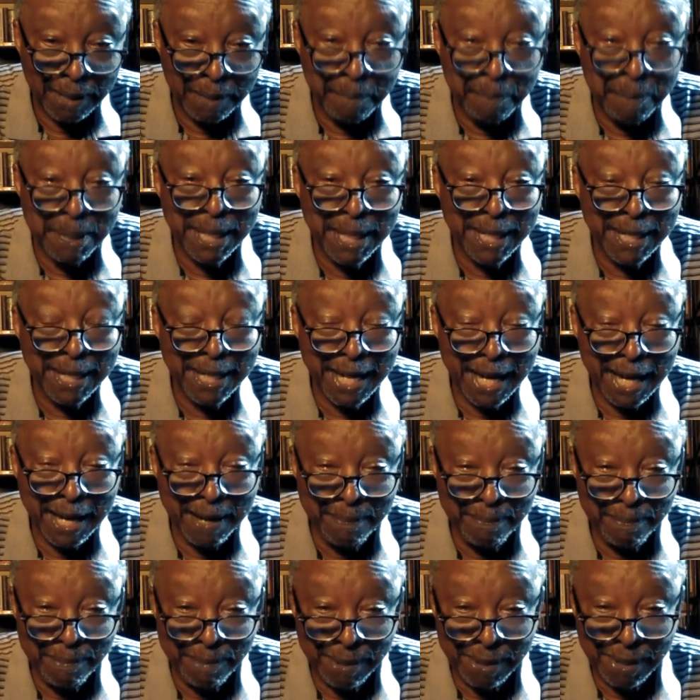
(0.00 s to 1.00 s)
the big
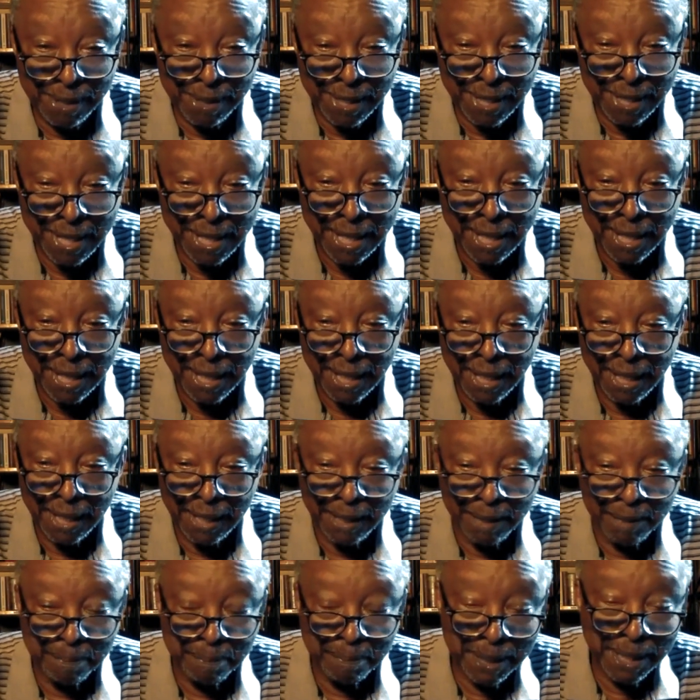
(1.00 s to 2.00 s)
names,
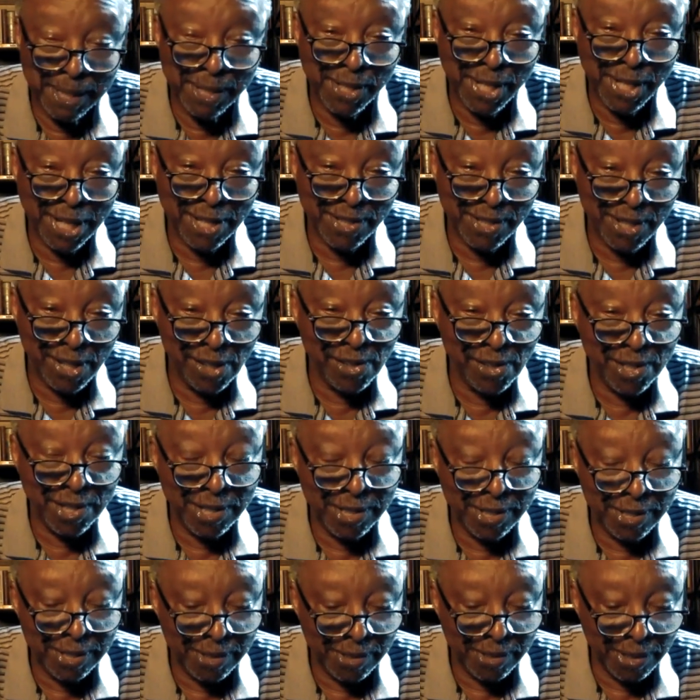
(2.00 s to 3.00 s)
and the big
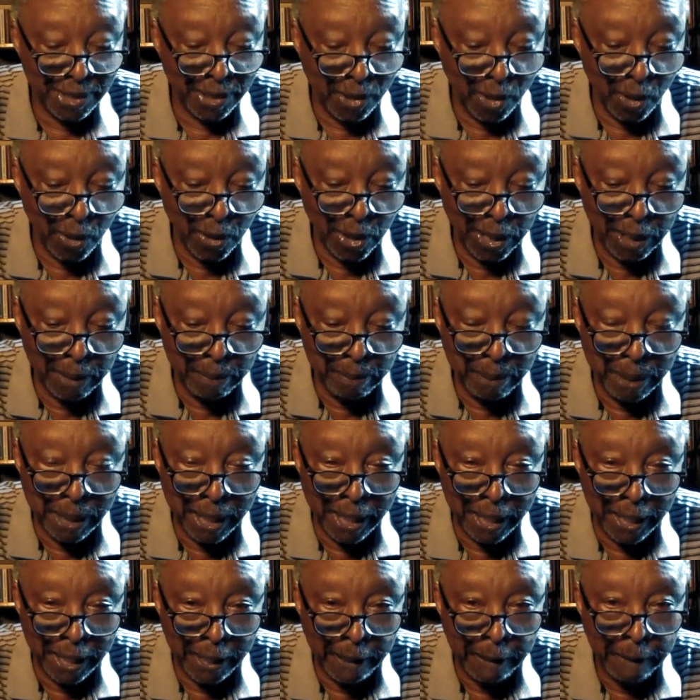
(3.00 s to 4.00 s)
successes recorded
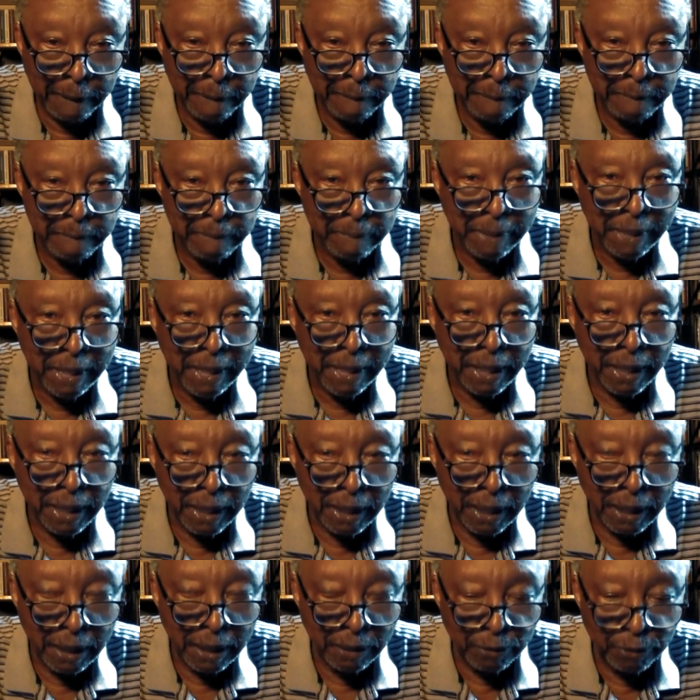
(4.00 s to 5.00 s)
by
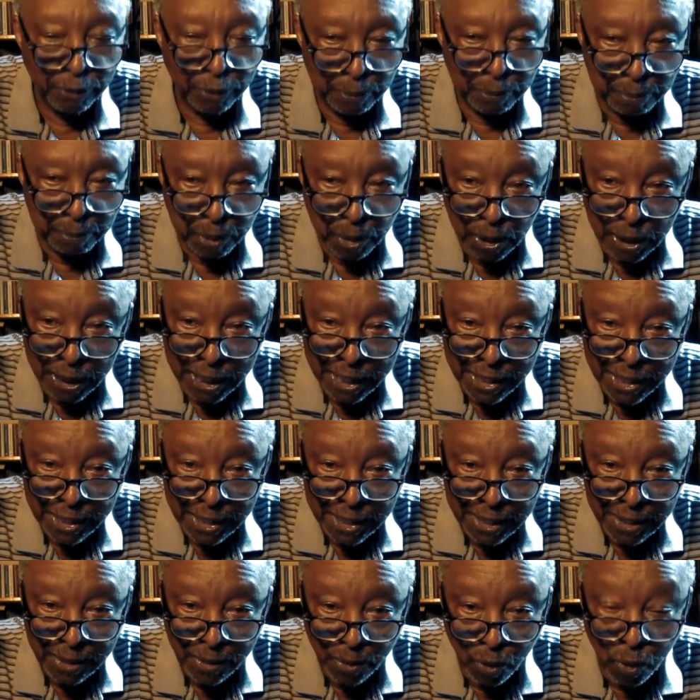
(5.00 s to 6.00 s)

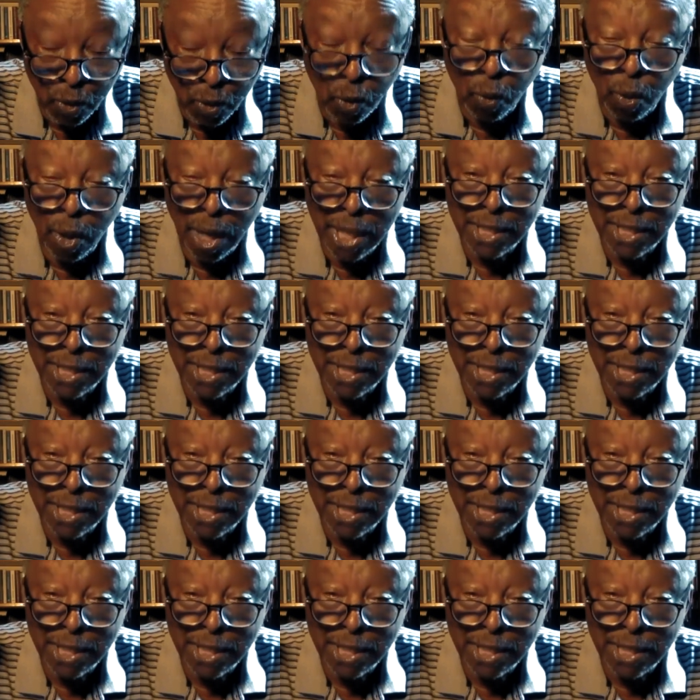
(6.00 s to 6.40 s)
footballers who